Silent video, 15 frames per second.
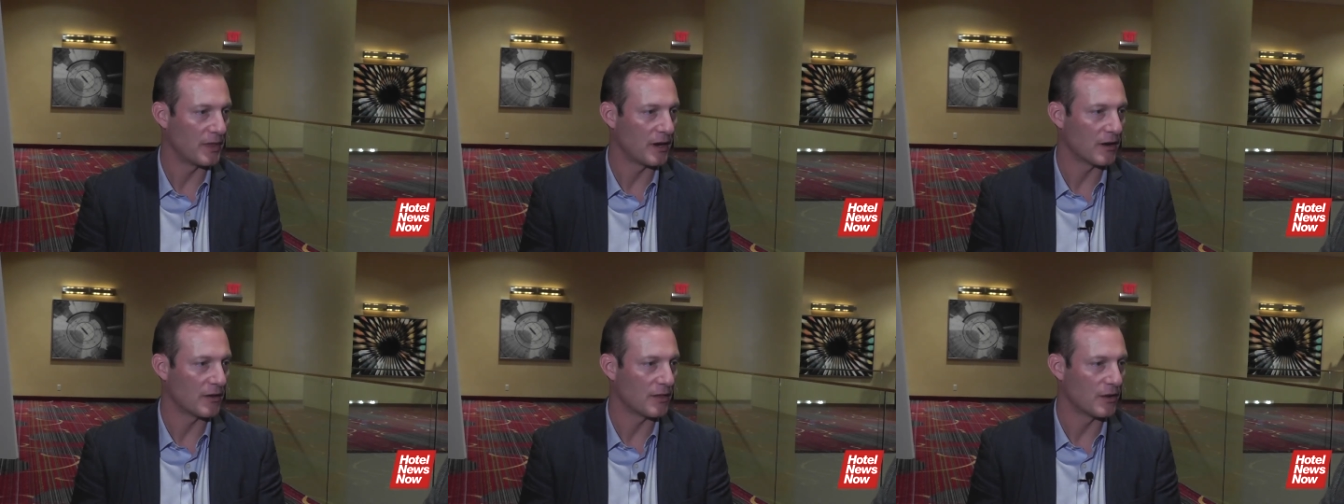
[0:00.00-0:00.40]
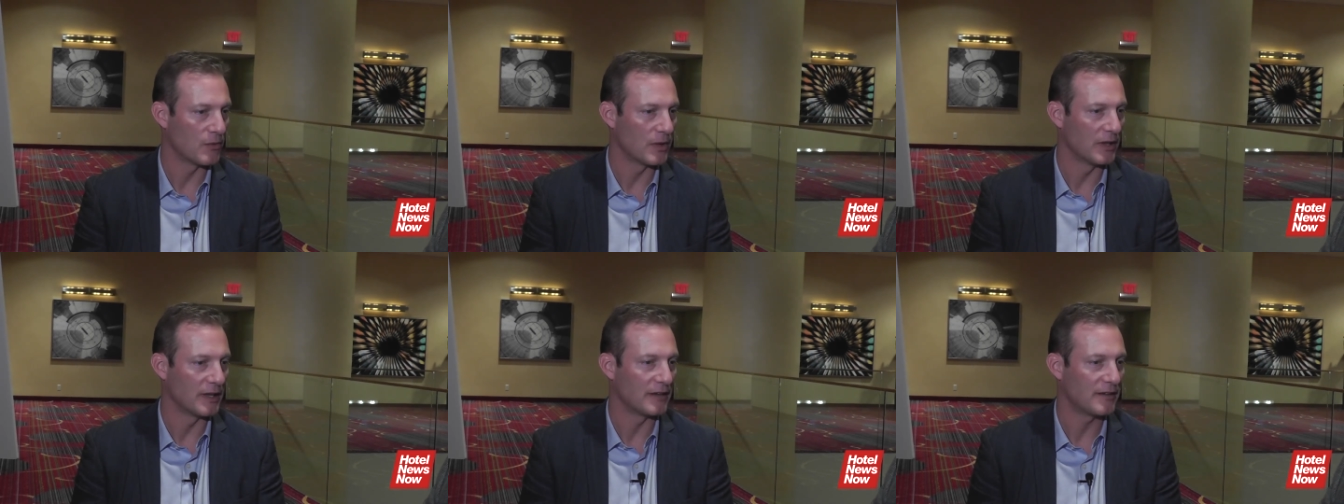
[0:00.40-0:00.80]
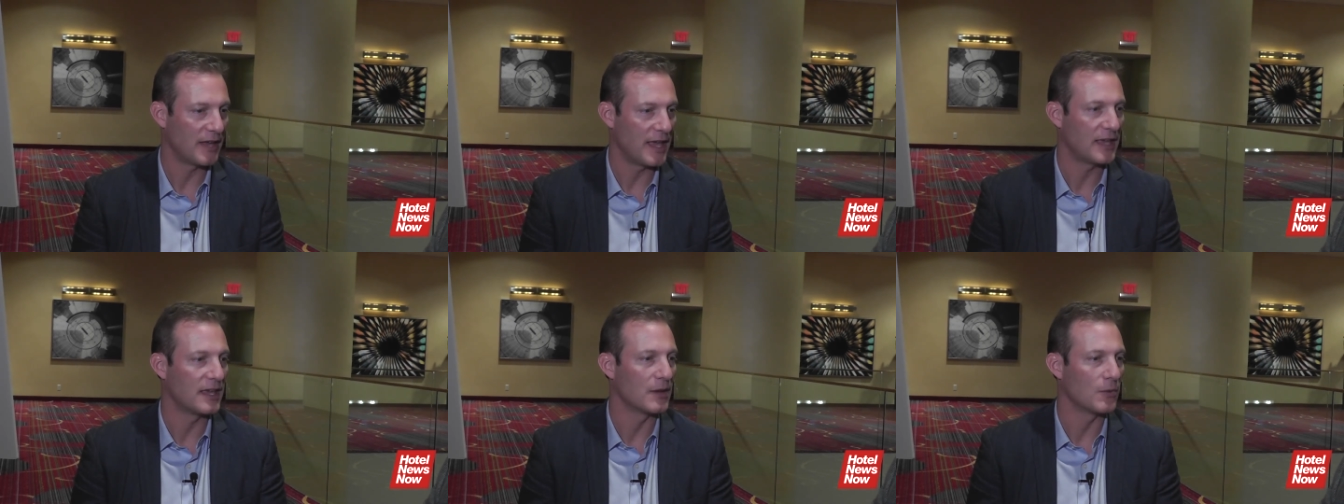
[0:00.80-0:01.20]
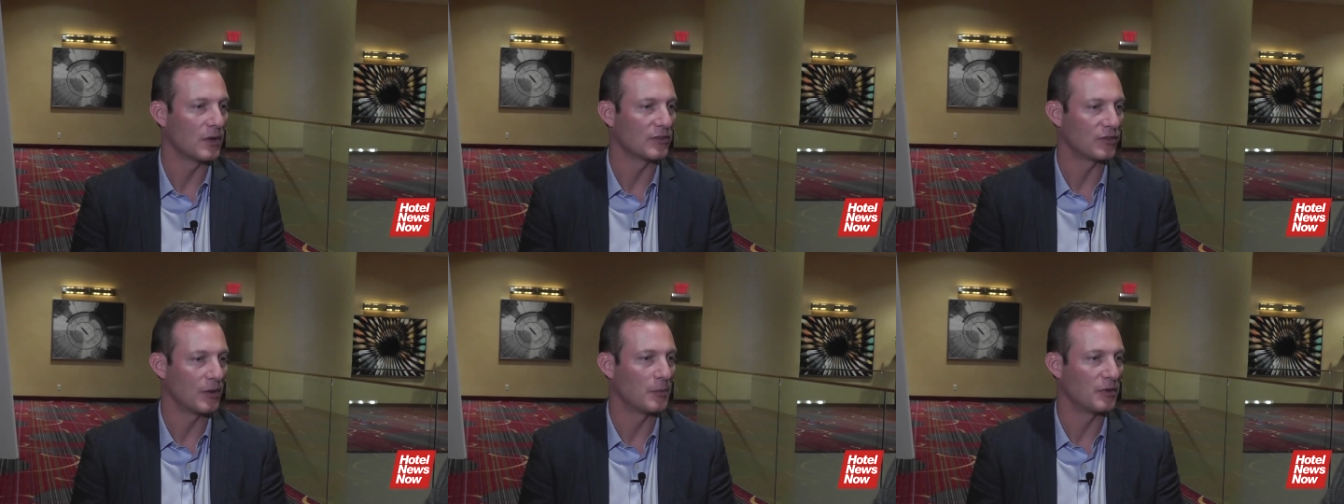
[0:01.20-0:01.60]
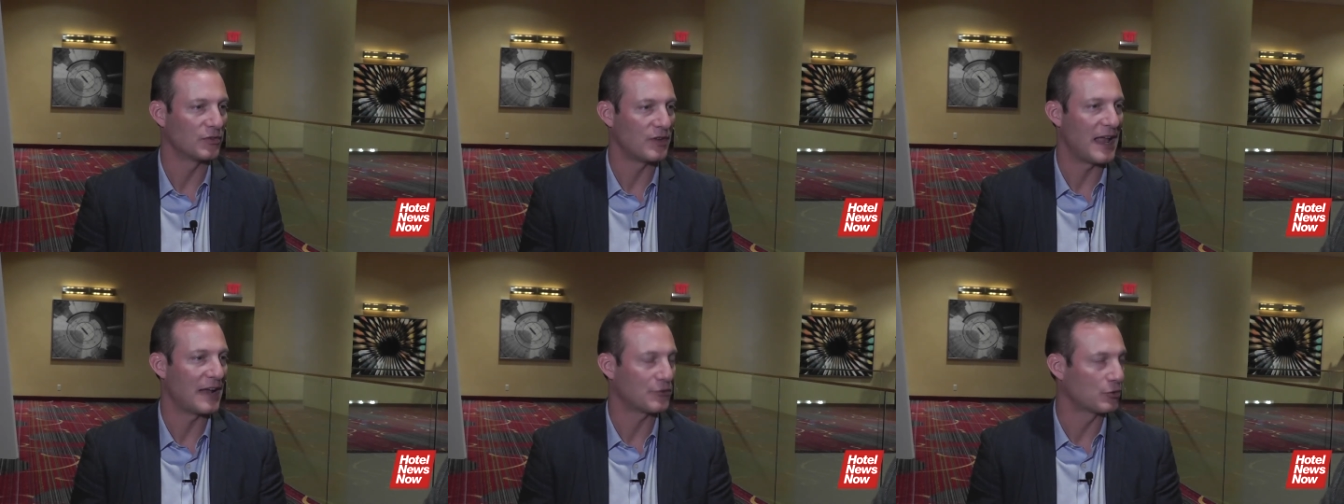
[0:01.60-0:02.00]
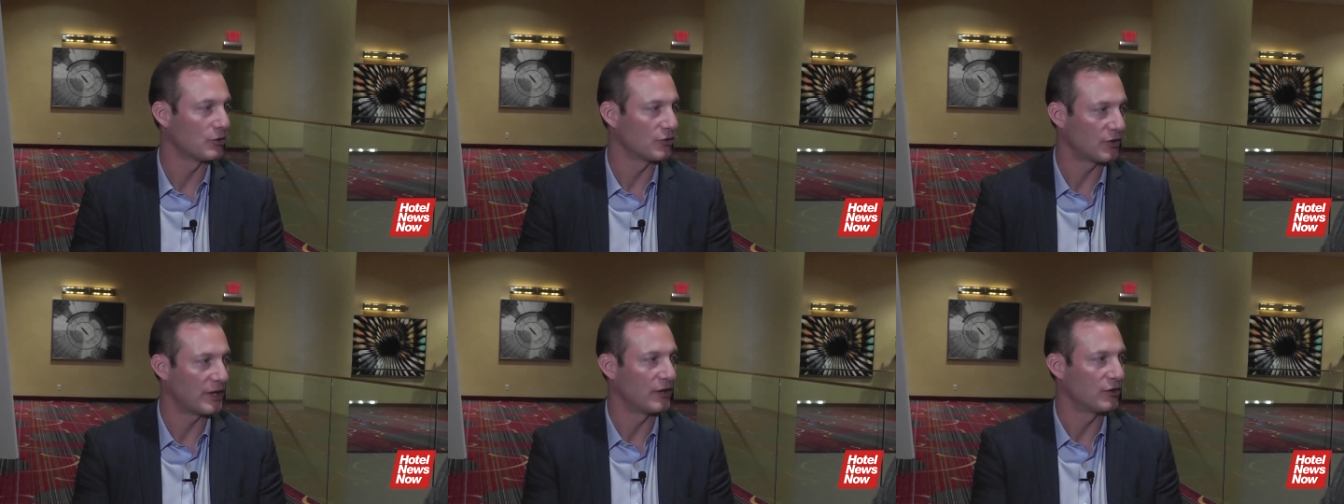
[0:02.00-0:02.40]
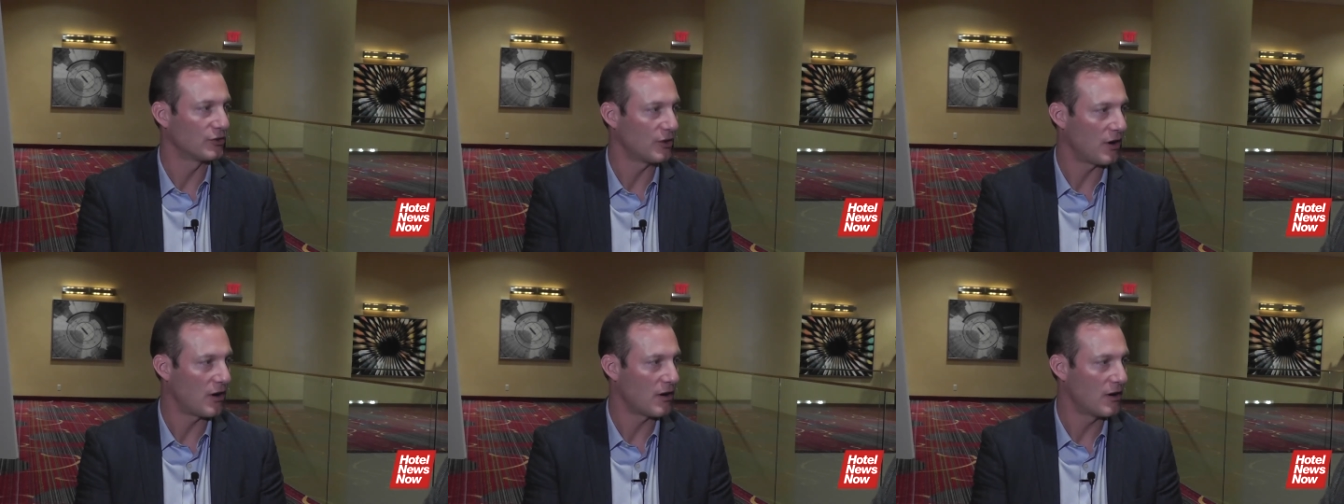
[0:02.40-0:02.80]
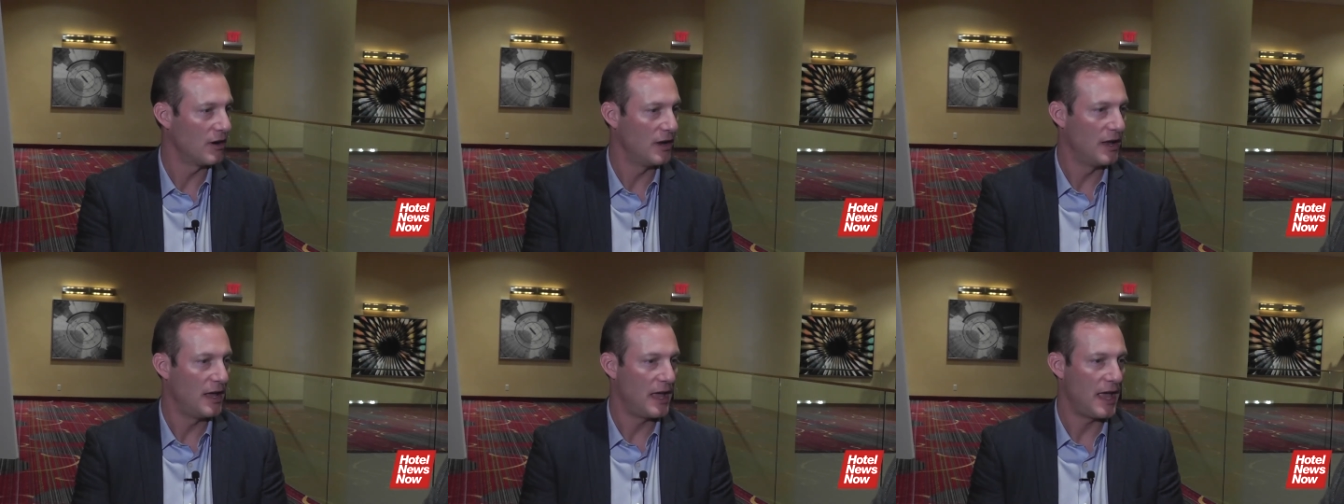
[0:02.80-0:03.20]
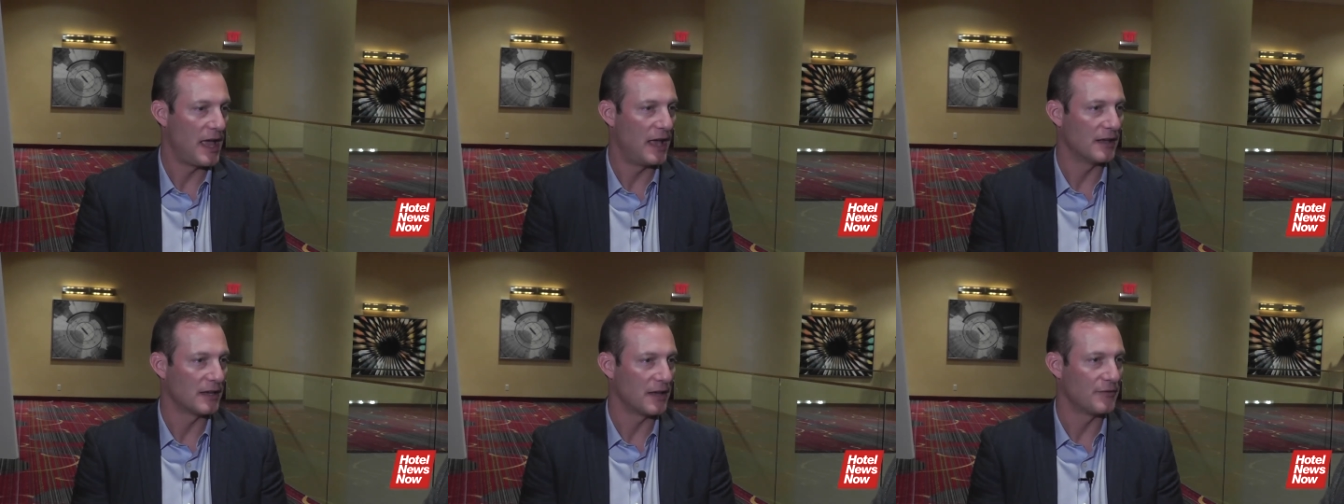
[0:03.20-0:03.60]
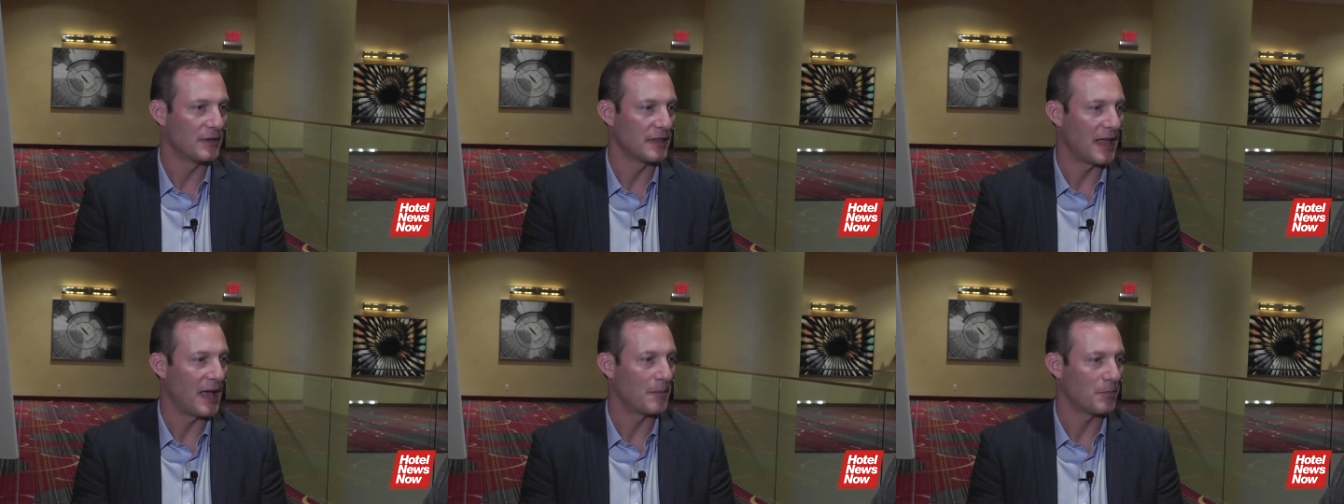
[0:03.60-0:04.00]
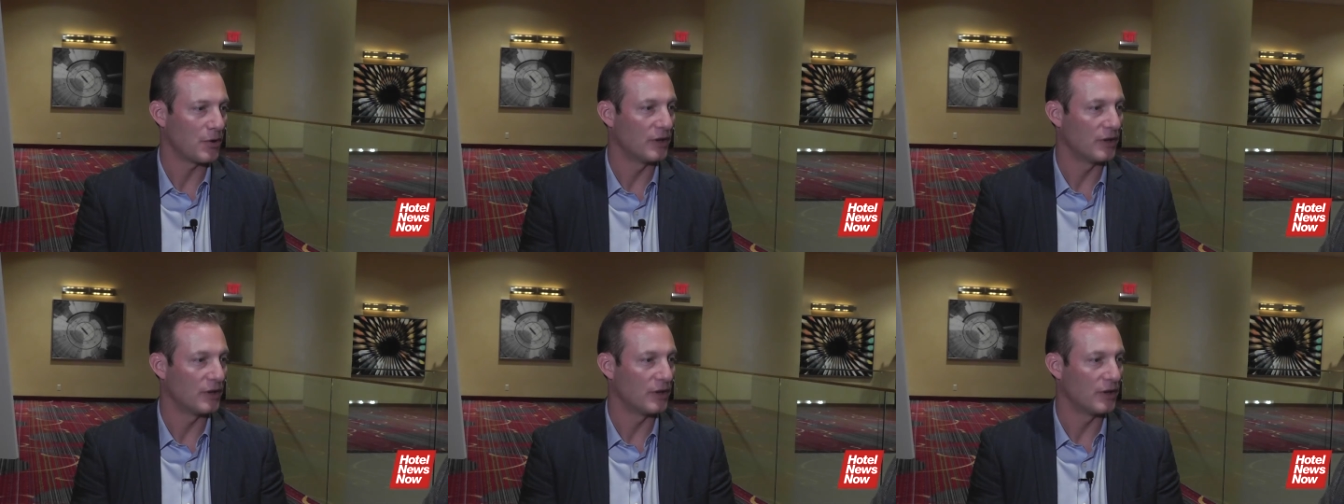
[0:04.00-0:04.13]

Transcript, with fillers: They're, they're really taking what someone's natural skills are and giving that,